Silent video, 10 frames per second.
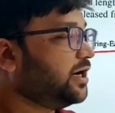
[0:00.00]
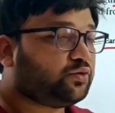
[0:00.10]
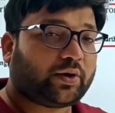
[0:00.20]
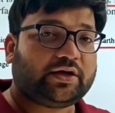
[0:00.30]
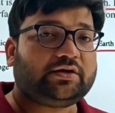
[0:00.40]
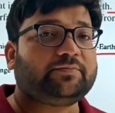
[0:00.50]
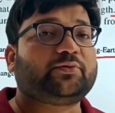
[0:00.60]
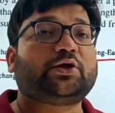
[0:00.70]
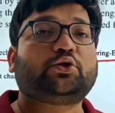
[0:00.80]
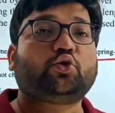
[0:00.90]
That's why
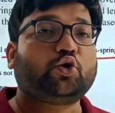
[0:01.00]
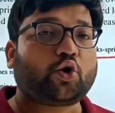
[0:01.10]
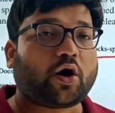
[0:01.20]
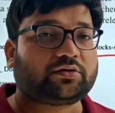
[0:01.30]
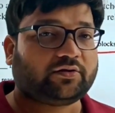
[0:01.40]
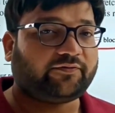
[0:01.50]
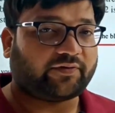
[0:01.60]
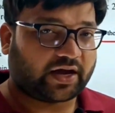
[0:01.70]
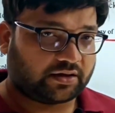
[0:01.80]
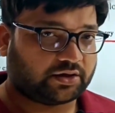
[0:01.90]
there is no loss
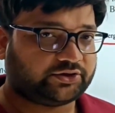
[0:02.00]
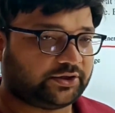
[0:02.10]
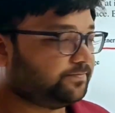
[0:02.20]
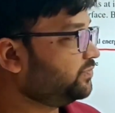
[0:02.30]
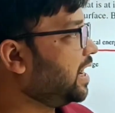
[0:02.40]
of energy.